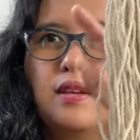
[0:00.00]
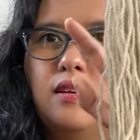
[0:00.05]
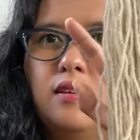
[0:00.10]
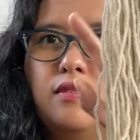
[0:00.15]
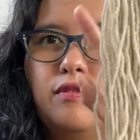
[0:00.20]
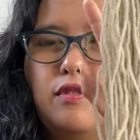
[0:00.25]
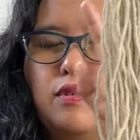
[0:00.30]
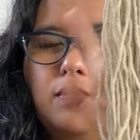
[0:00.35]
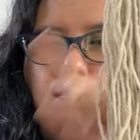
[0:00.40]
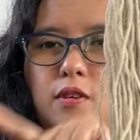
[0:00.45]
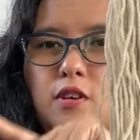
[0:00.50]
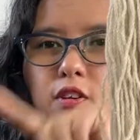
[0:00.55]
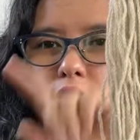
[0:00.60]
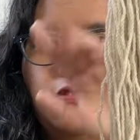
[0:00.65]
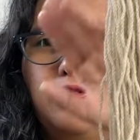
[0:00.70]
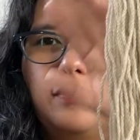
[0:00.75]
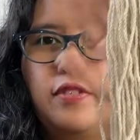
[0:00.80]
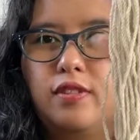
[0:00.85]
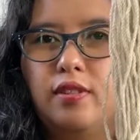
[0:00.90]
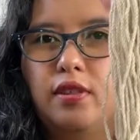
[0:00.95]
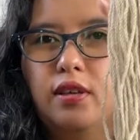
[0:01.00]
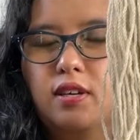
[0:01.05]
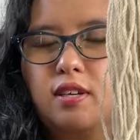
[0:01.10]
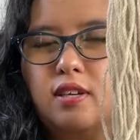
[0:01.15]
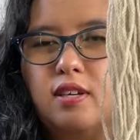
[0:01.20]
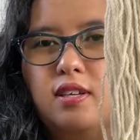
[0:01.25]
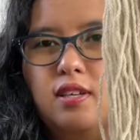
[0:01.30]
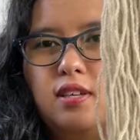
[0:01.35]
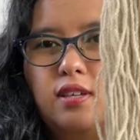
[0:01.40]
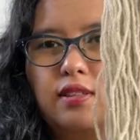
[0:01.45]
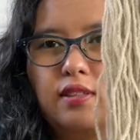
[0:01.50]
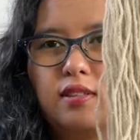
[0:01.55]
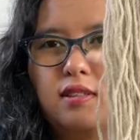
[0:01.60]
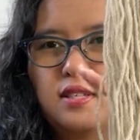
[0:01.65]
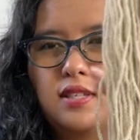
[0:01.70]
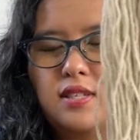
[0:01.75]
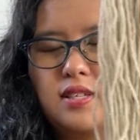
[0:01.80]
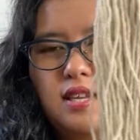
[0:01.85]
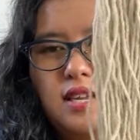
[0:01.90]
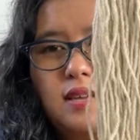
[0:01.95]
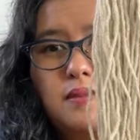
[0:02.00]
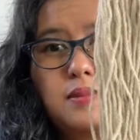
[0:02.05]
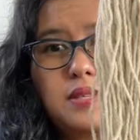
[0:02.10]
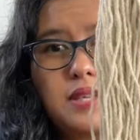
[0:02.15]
removed the seams